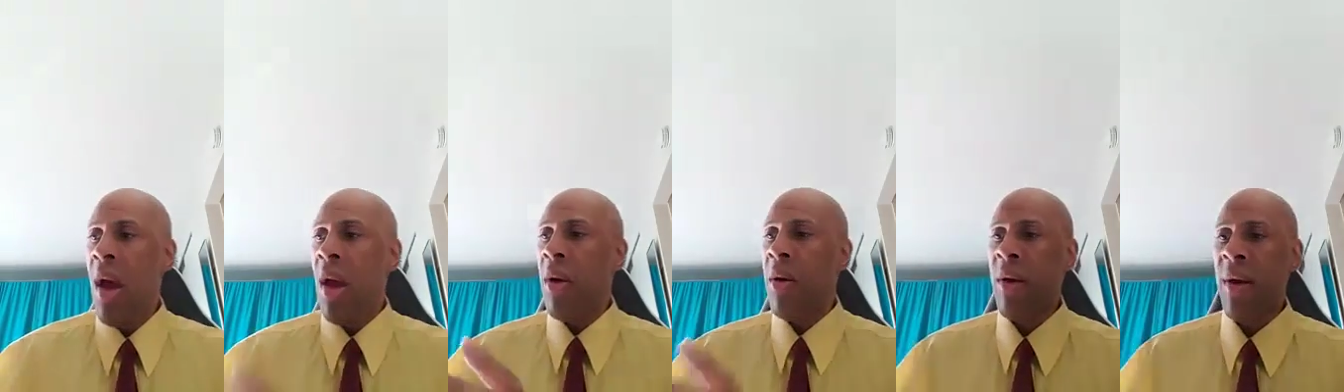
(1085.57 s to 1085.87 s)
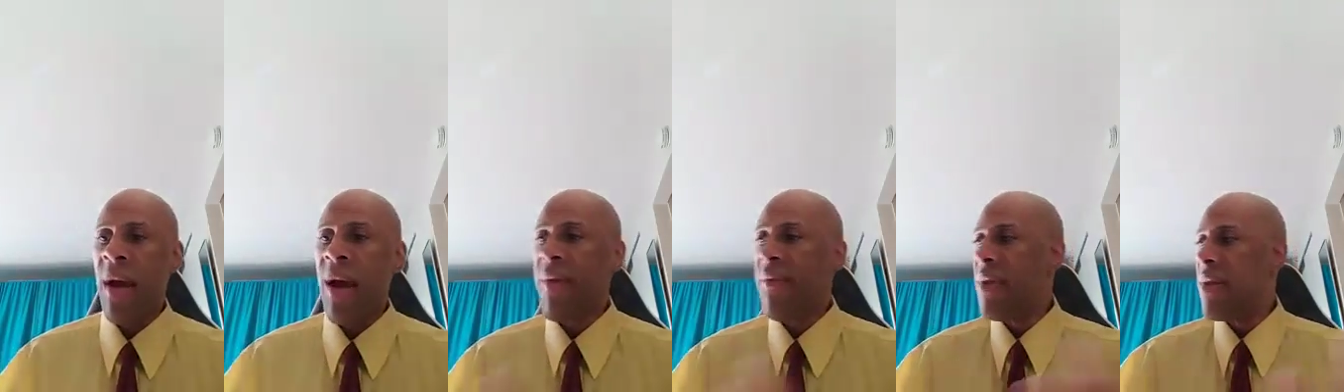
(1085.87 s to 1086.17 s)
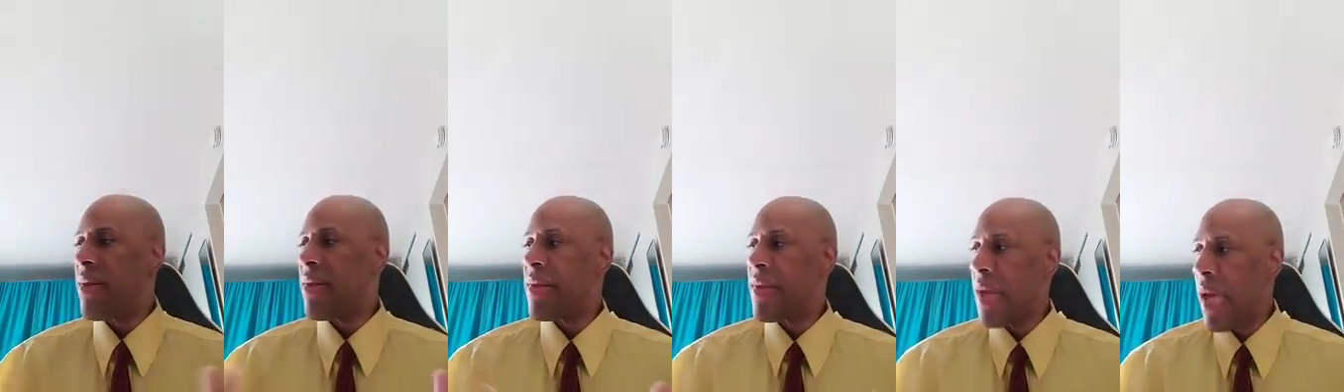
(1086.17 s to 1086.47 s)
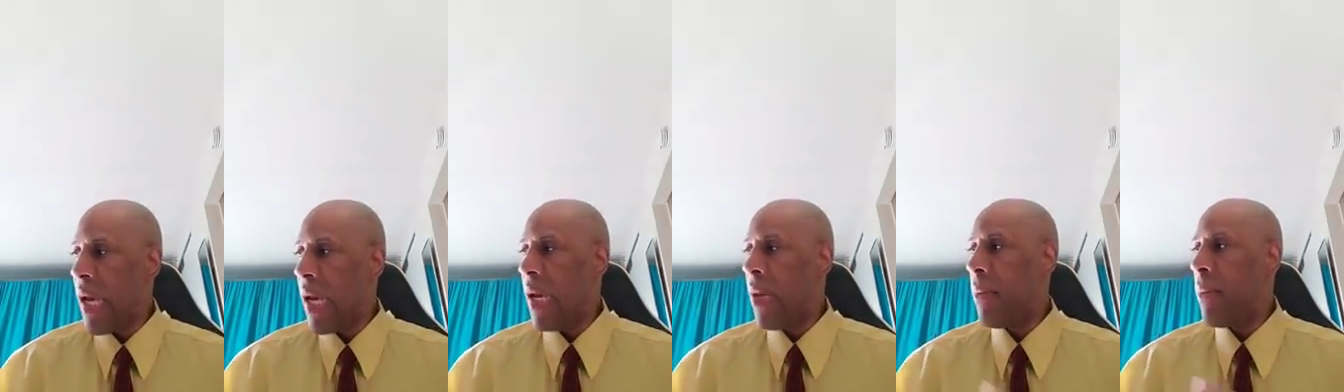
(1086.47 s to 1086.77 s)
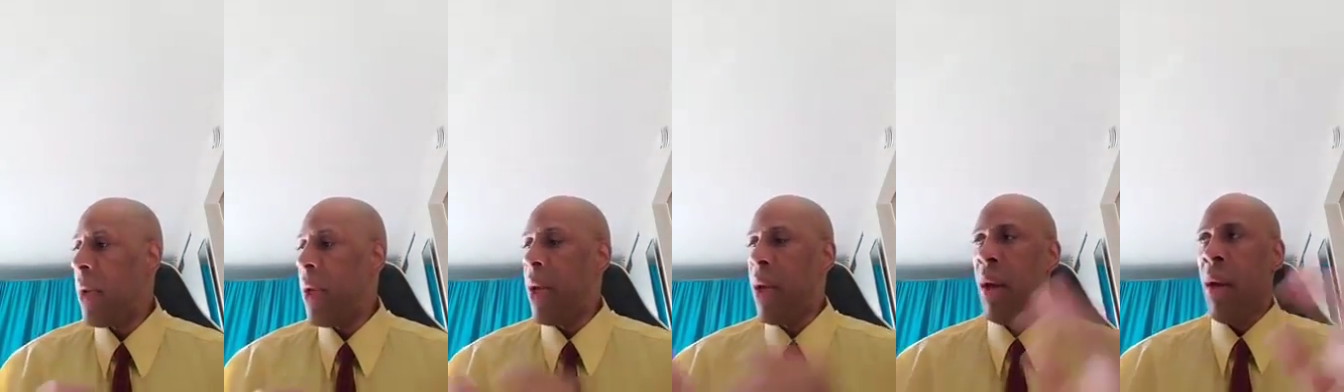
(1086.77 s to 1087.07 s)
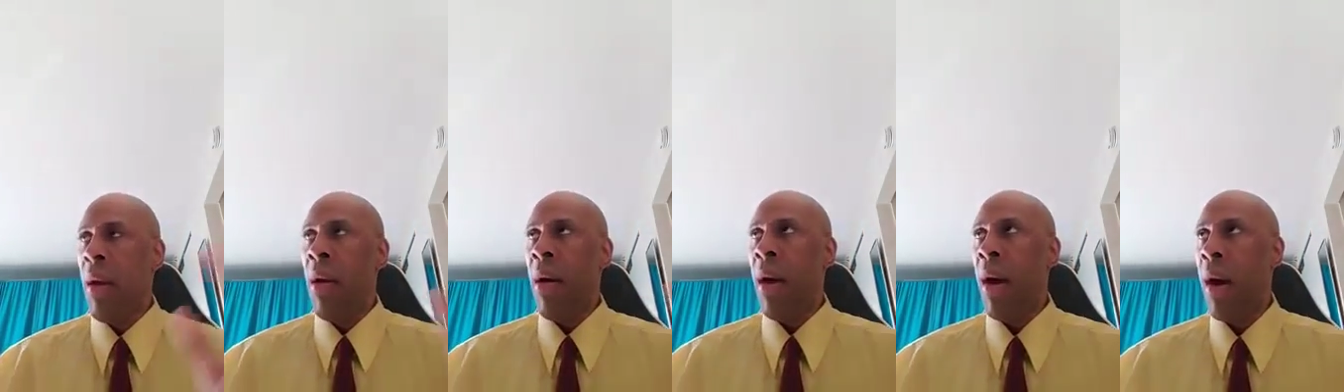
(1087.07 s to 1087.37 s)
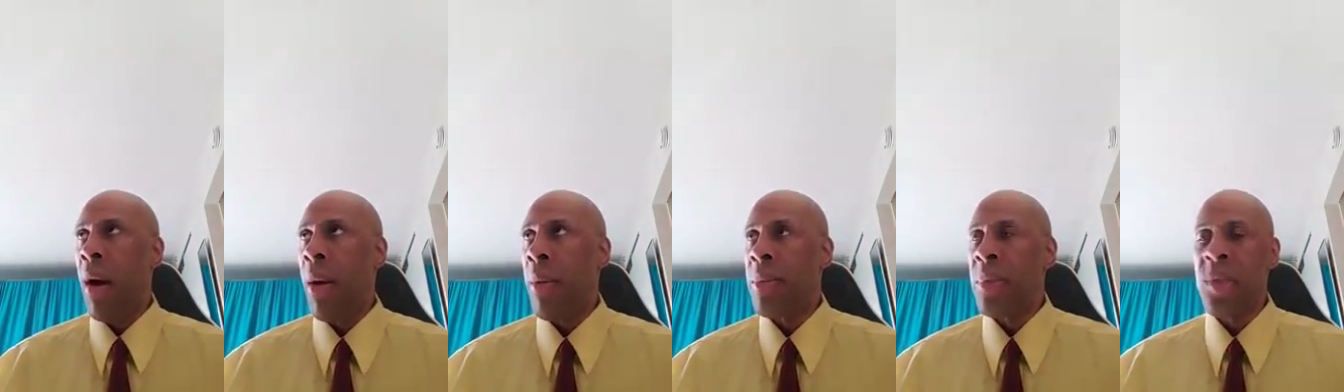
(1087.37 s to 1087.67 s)
going to have the same
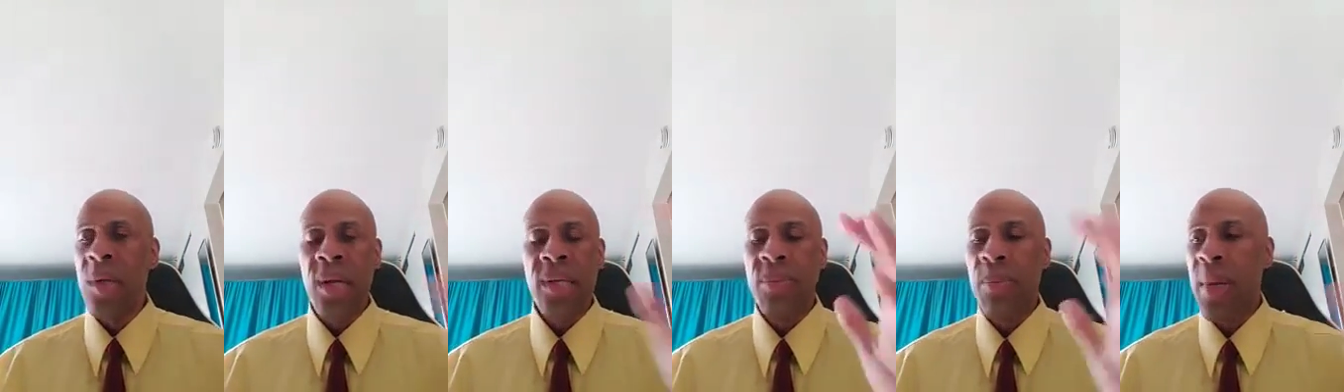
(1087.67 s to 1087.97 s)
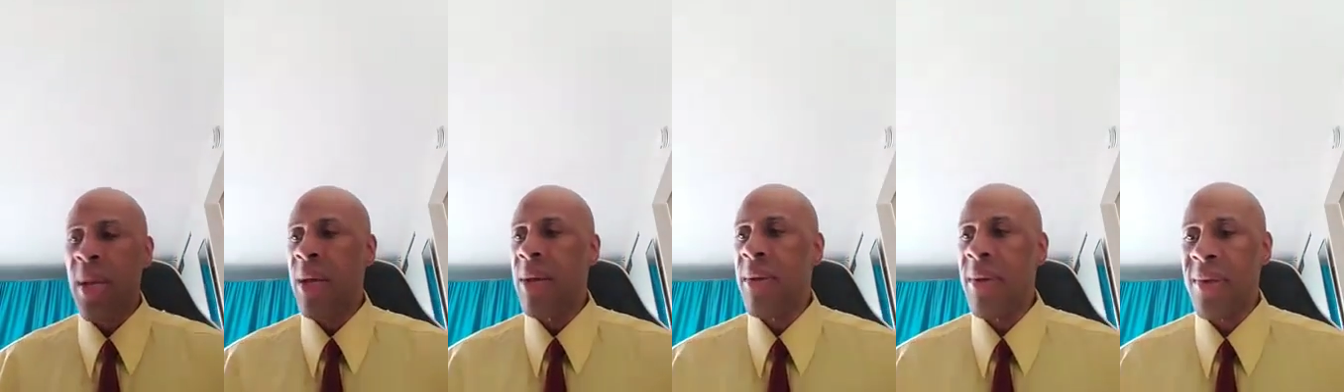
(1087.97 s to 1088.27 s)
judgment,